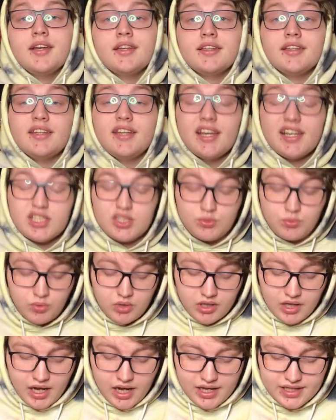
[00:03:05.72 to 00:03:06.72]
The next
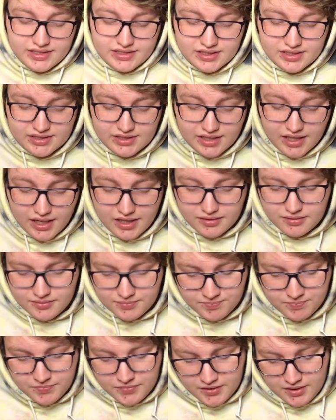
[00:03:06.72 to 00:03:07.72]
one I did get
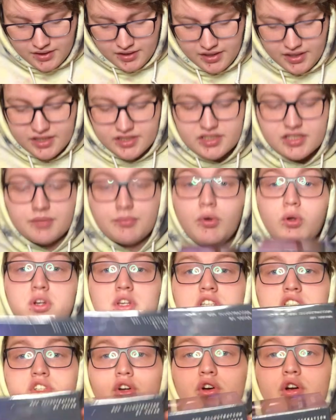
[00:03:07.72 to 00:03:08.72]
is the
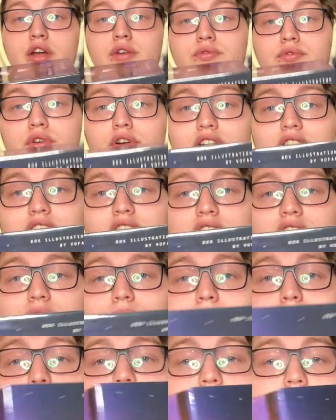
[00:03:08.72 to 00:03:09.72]
Monogatari First
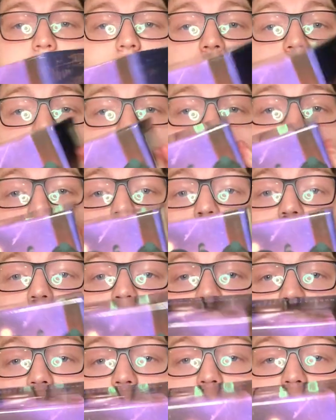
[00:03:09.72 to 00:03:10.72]
Season box set. Now,
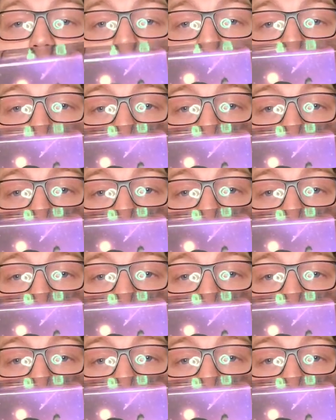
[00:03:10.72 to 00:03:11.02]
this thing